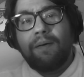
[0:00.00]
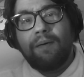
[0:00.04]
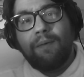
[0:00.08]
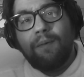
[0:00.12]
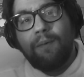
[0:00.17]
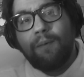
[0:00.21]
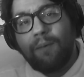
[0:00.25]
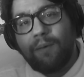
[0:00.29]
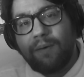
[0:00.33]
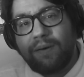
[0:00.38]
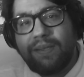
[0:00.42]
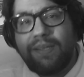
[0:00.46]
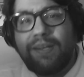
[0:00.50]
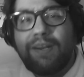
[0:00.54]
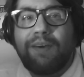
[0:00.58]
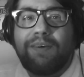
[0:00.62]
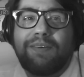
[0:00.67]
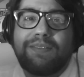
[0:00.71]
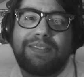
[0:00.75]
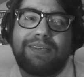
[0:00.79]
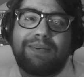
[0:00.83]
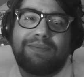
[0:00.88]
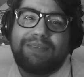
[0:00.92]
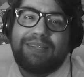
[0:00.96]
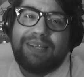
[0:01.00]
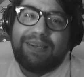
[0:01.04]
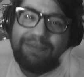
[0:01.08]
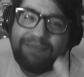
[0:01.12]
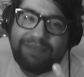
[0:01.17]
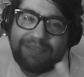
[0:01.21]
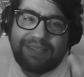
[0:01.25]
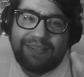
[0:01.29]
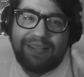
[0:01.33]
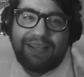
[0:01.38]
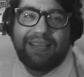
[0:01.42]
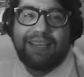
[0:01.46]
Or,
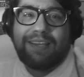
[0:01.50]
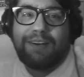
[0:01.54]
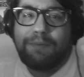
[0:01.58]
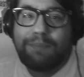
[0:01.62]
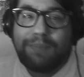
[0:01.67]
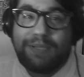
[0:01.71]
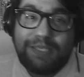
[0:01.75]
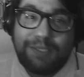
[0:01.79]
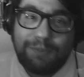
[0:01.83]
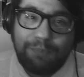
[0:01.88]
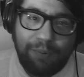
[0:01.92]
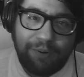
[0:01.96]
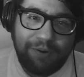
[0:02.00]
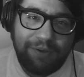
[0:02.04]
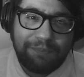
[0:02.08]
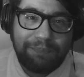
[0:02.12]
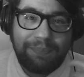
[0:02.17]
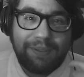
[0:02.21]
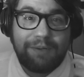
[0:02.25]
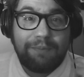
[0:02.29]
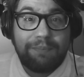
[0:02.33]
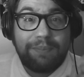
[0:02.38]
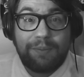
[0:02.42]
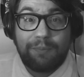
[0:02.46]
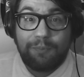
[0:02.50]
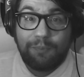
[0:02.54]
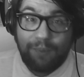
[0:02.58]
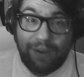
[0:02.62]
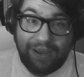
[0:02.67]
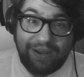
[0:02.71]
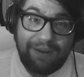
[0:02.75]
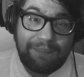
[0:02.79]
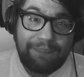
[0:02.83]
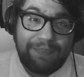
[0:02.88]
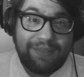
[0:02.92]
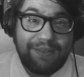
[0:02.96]
sometimes like it'll be spoiled, but it'll be
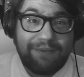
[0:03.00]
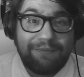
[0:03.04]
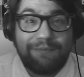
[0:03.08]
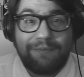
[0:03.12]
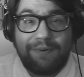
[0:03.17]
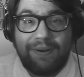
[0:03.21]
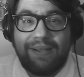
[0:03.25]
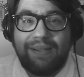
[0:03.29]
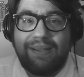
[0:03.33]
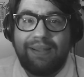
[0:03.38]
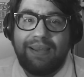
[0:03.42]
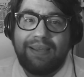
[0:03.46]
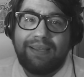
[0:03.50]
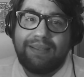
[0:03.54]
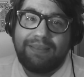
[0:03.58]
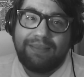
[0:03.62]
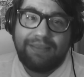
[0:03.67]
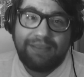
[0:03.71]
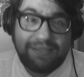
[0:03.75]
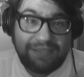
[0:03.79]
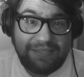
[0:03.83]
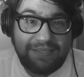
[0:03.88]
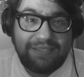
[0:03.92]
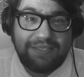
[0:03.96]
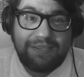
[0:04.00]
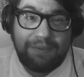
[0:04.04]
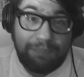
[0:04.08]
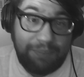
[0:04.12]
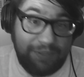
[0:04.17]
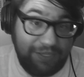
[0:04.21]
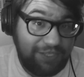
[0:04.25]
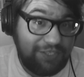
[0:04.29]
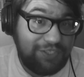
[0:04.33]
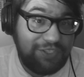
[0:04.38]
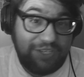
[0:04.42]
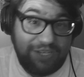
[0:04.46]
right up in the front. Like, this is a
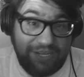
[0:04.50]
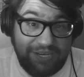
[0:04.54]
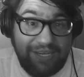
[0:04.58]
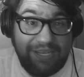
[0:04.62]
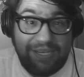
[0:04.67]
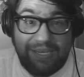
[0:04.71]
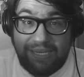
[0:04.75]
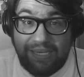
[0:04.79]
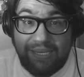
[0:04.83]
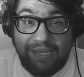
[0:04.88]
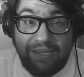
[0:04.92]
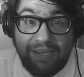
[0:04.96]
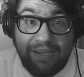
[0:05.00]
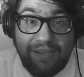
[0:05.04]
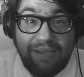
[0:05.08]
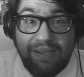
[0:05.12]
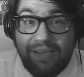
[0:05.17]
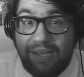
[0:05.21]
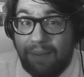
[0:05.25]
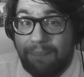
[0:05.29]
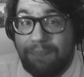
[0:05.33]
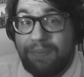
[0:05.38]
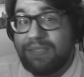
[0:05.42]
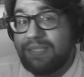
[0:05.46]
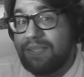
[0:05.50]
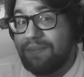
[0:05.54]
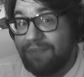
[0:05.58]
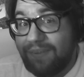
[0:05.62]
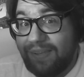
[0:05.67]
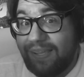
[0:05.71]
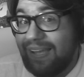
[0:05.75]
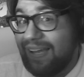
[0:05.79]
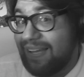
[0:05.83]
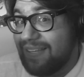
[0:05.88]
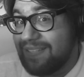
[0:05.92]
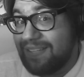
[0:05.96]
PG&E, a
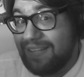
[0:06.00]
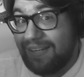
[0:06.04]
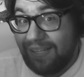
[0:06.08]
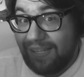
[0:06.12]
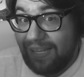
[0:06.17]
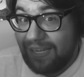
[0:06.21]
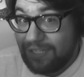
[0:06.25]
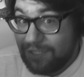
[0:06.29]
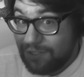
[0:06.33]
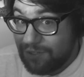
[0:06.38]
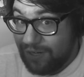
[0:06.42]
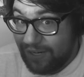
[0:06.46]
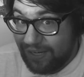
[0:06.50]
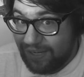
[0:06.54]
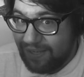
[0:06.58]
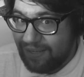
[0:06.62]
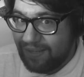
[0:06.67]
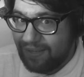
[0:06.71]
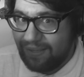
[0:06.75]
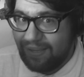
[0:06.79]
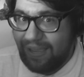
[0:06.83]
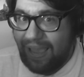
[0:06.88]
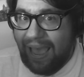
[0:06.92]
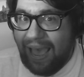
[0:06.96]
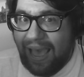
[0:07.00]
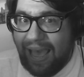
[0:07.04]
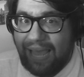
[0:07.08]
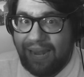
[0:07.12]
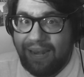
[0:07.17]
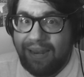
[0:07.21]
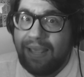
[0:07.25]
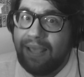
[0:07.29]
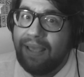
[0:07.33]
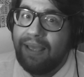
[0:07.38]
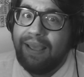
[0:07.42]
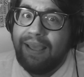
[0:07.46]
Pacific Gas and Electric
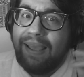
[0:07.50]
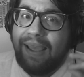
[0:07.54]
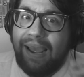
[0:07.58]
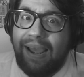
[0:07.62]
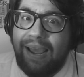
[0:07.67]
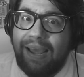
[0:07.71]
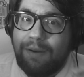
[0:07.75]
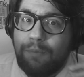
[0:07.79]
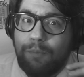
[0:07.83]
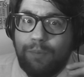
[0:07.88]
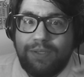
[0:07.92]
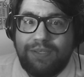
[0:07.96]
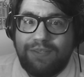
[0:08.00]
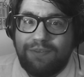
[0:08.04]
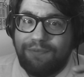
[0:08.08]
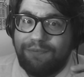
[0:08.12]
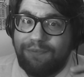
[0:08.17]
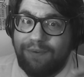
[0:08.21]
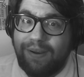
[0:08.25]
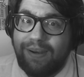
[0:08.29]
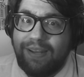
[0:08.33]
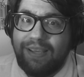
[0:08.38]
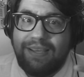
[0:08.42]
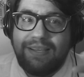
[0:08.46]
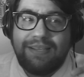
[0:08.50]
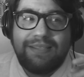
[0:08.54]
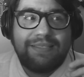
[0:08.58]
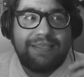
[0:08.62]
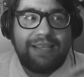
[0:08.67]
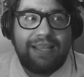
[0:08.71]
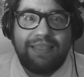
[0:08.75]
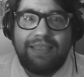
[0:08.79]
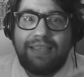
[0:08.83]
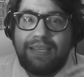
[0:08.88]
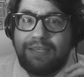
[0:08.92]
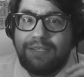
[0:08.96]
ad. And what's funny is
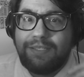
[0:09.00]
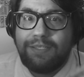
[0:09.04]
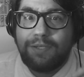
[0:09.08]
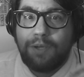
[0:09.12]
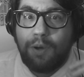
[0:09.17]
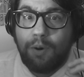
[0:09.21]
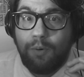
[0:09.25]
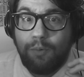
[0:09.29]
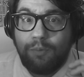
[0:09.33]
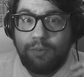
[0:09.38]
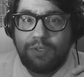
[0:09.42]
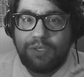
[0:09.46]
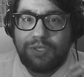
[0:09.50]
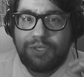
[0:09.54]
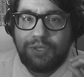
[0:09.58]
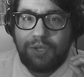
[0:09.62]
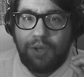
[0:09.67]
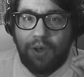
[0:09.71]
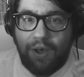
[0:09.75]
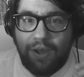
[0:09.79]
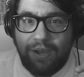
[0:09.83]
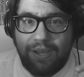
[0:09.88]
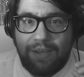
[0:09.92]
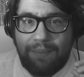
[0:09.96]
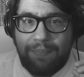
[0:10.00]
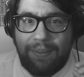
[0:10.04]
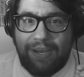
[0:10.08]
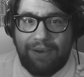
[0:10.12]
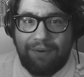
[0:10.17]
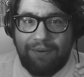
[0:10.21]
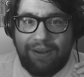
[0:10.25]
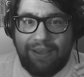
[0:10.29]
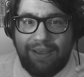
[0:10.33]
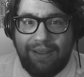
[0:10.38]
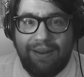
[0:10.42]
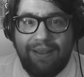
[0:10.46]
that they don't talk
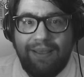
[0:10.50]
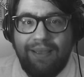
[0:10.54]
about it.